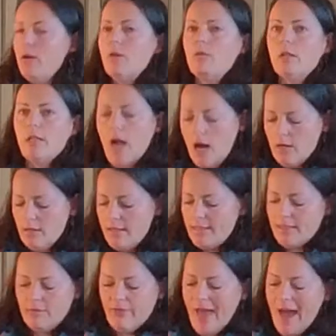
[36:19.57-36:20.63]

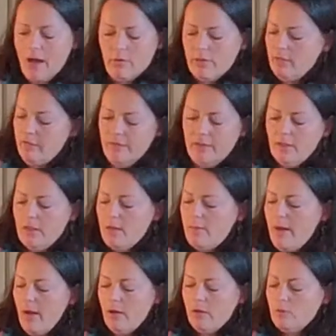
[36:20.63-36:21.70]
Regardless of how we feel
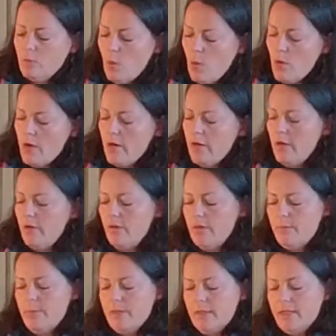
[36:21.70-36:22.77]
about war or
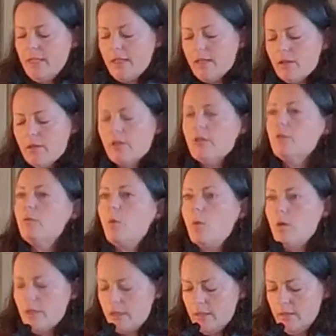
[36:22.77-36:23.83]
particular
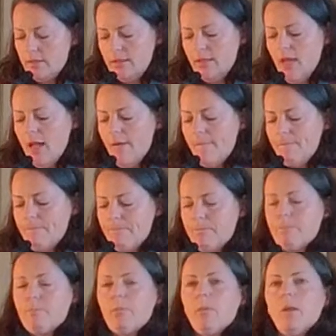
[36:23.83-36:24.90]
wars,
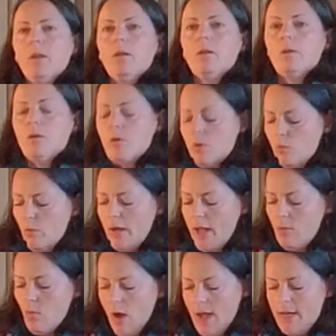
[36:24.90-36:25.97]
what I
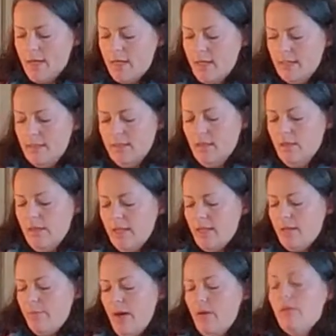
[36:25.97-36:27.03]
wanted us to think
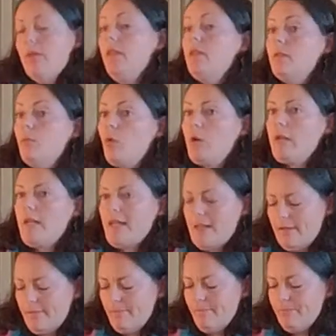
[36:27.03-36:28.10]
about this
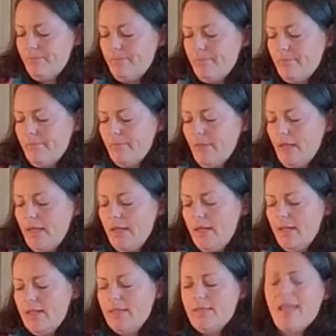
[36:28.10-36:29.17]
morning
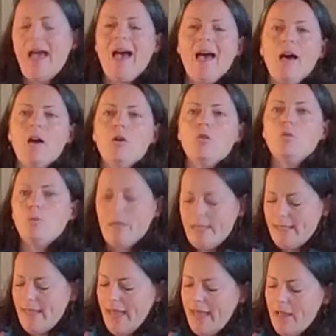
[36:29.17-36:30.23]
is how we
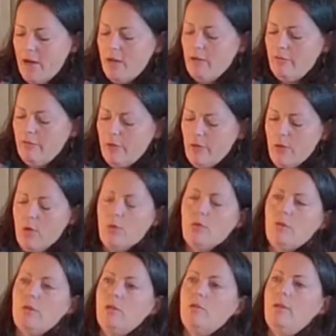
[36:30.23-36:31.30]
care for
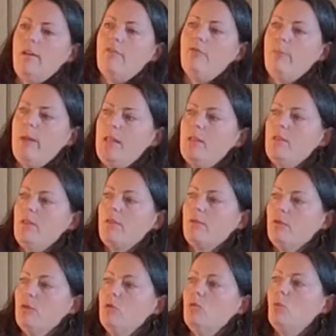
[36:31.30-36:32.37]
those who have been
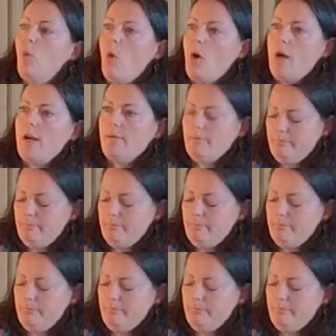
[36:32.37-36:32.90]
through war,